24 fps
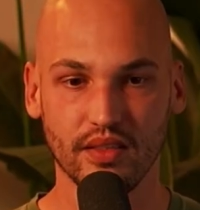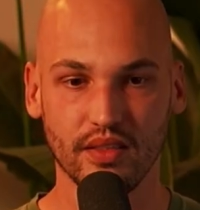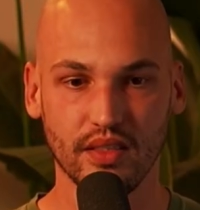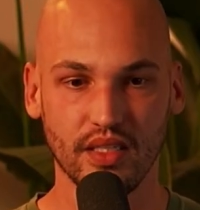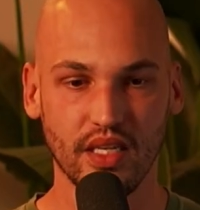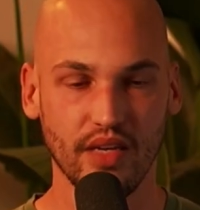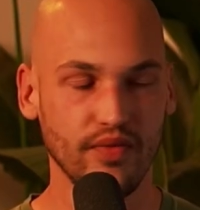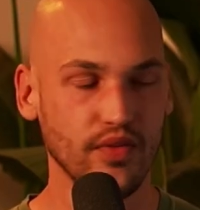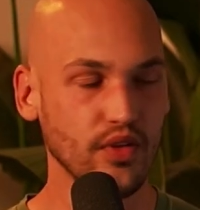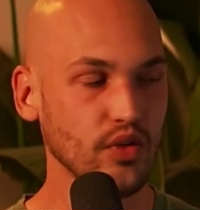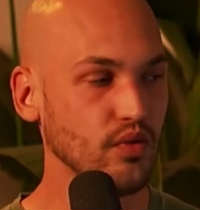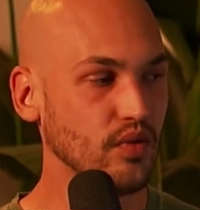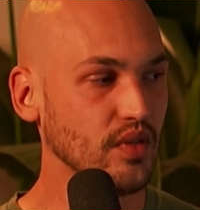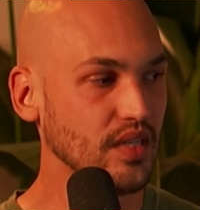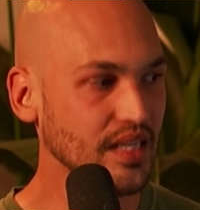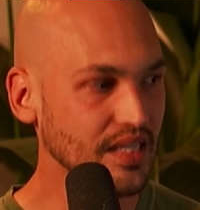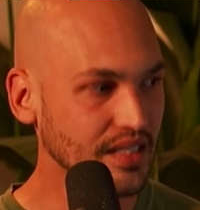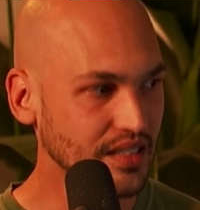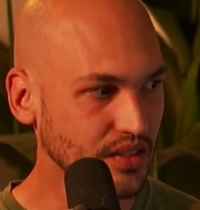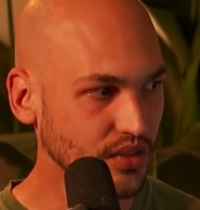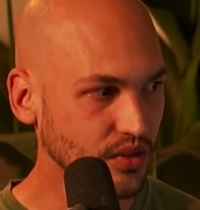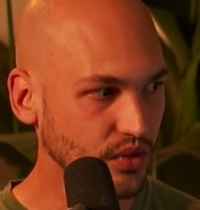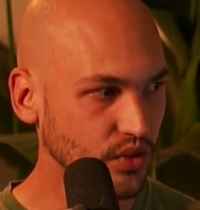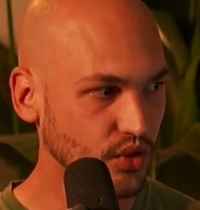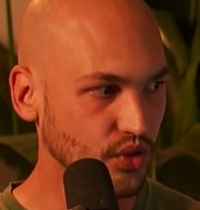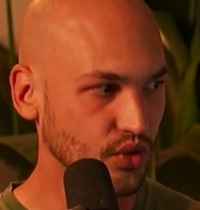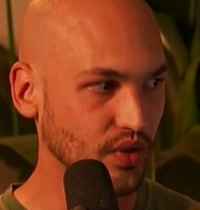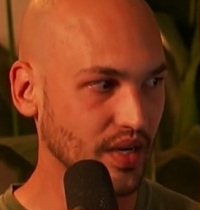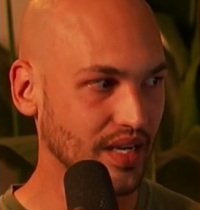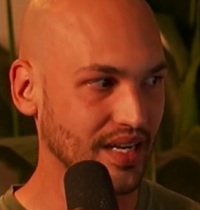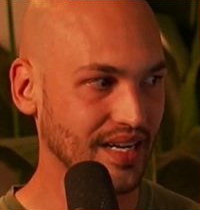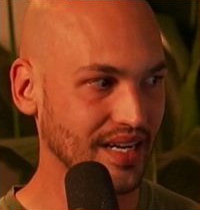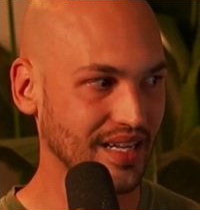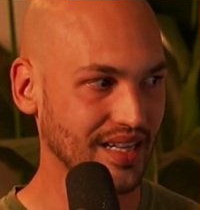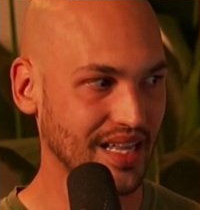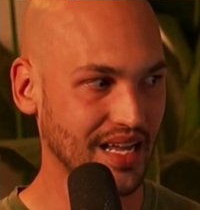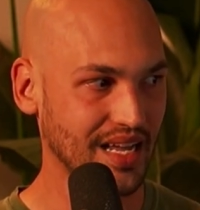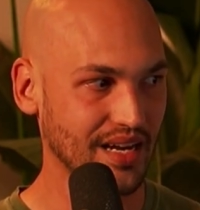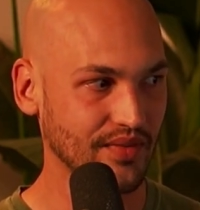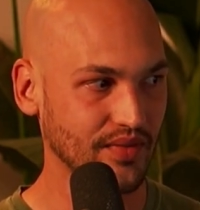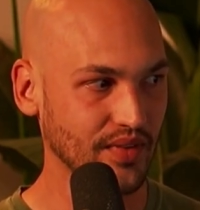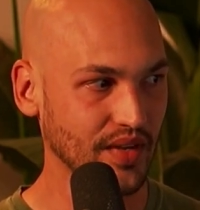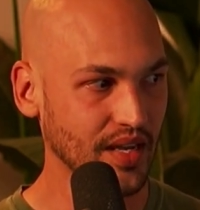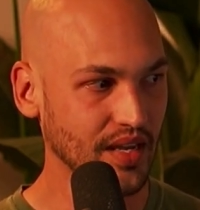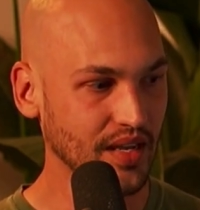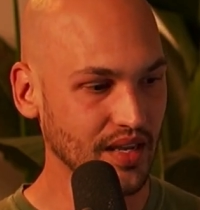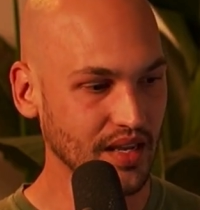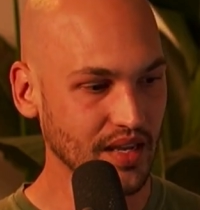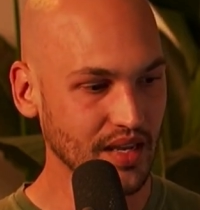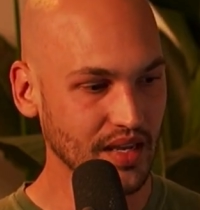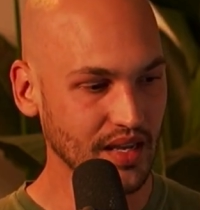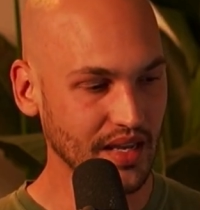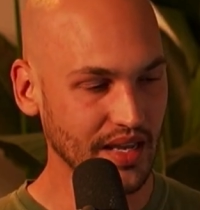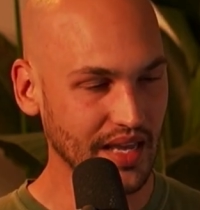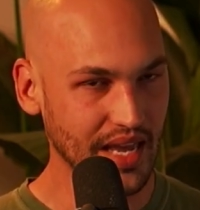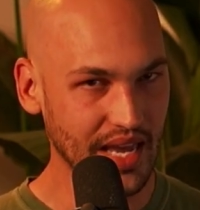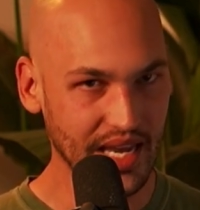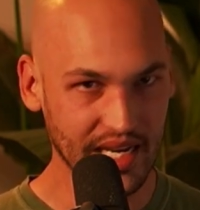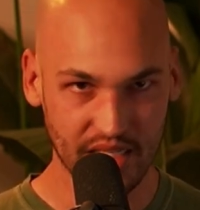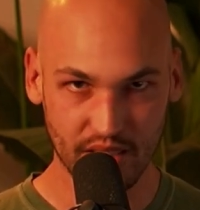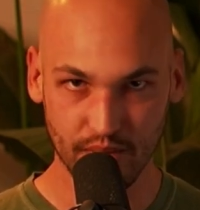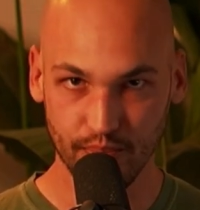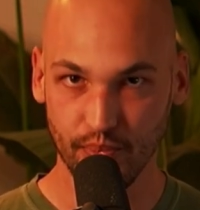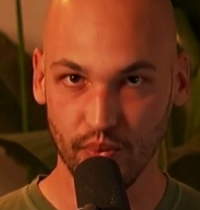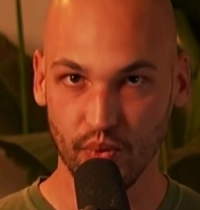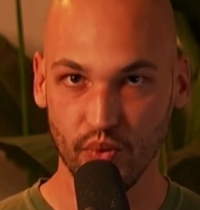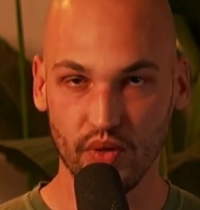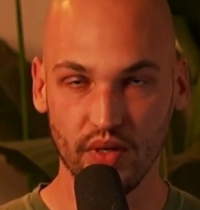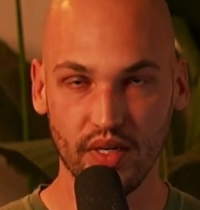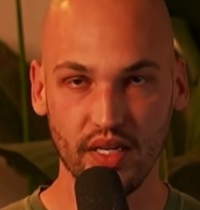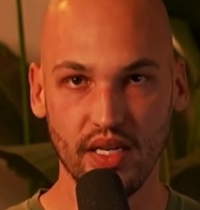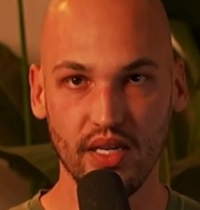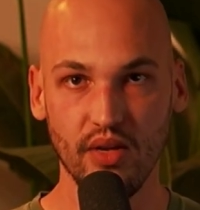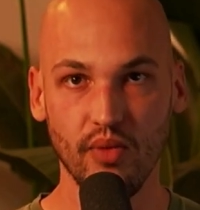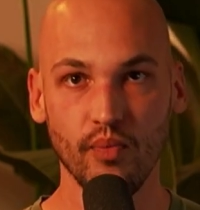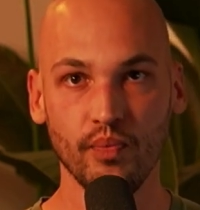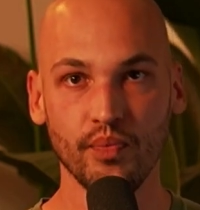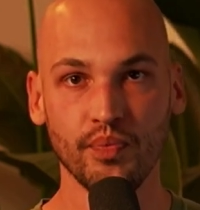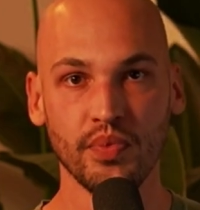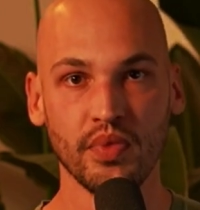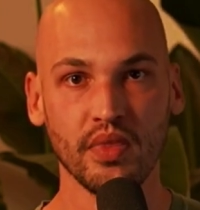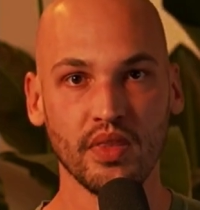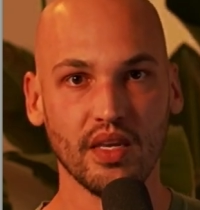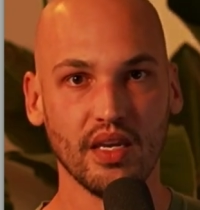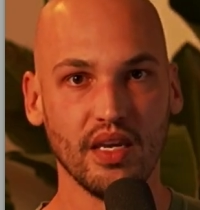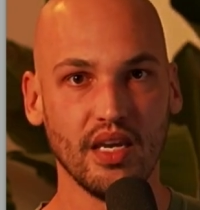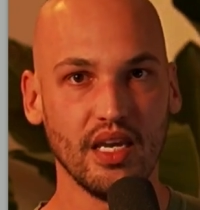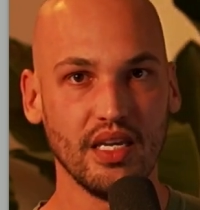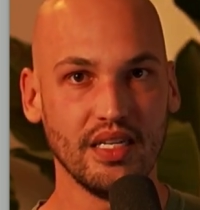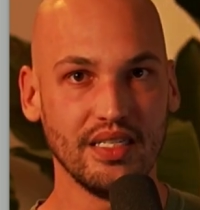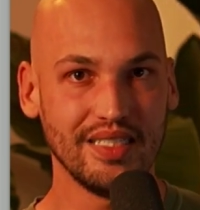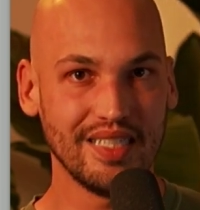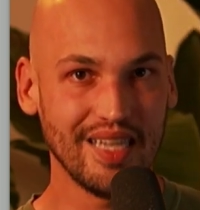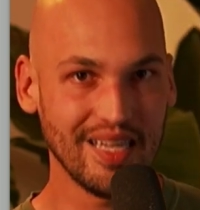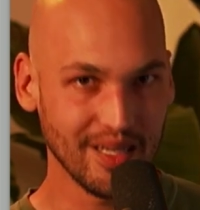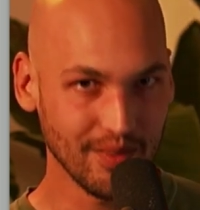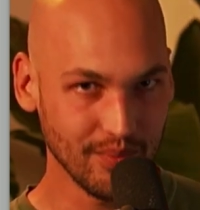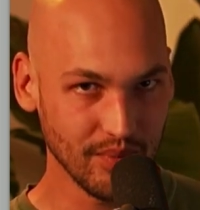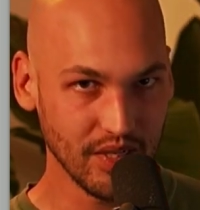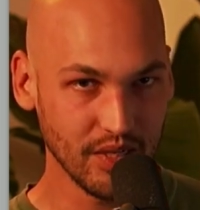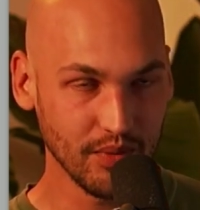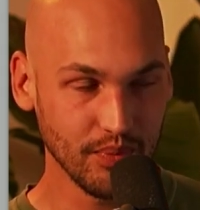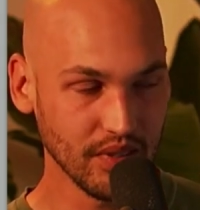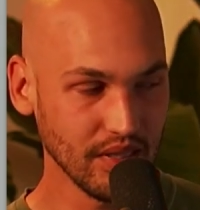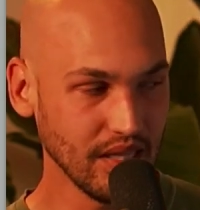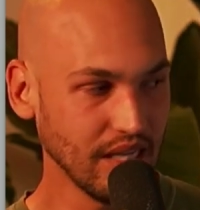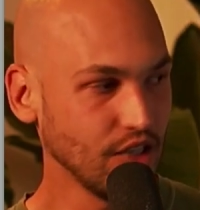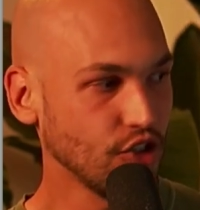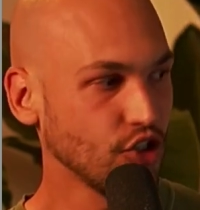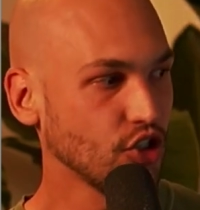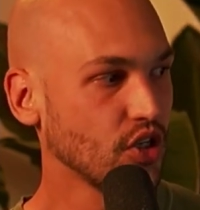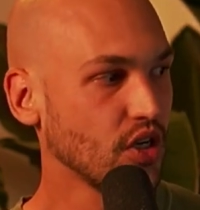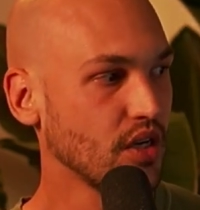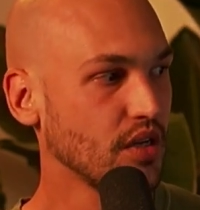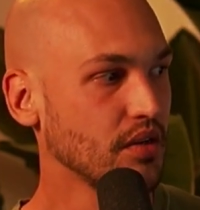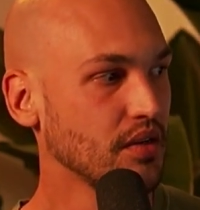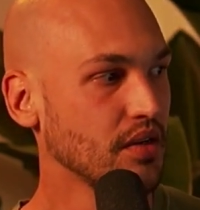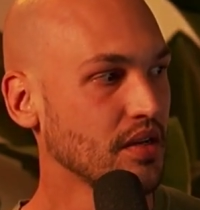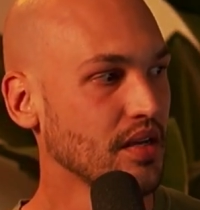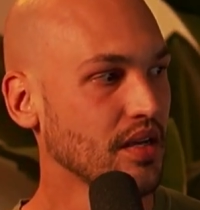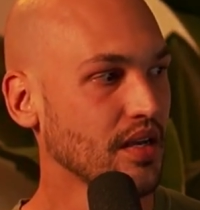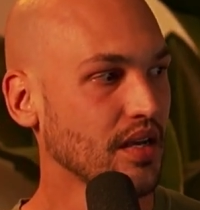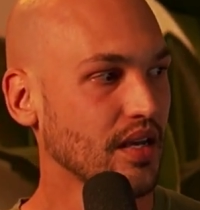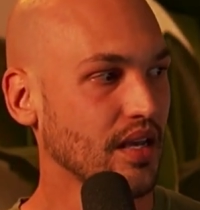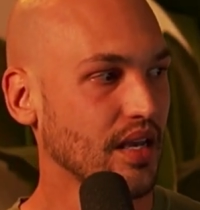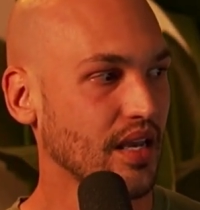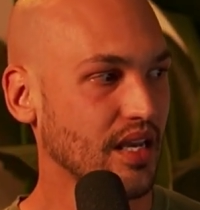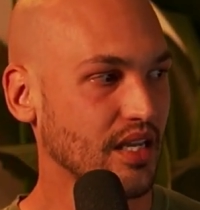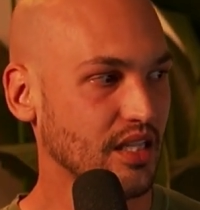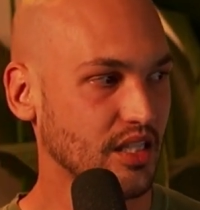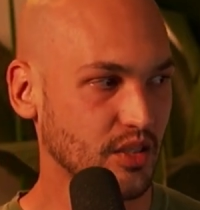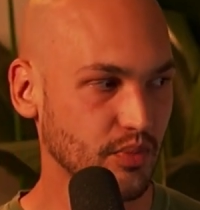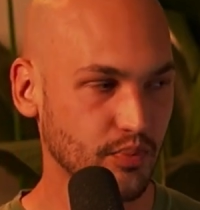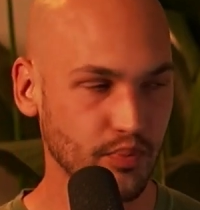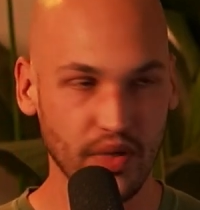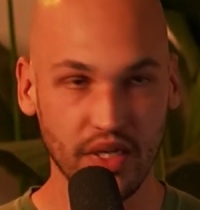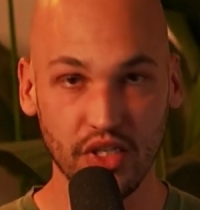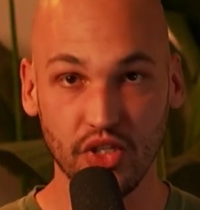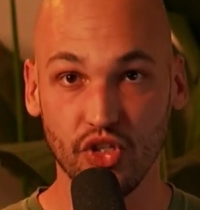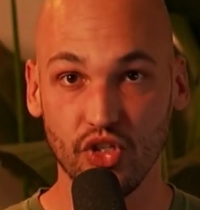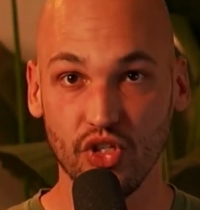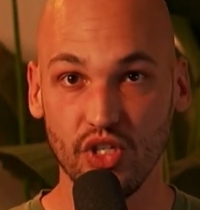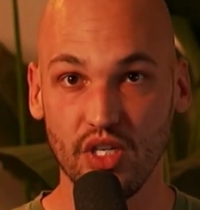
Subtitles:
If you need to create a lot of exporting and data manipulation and spreadsheet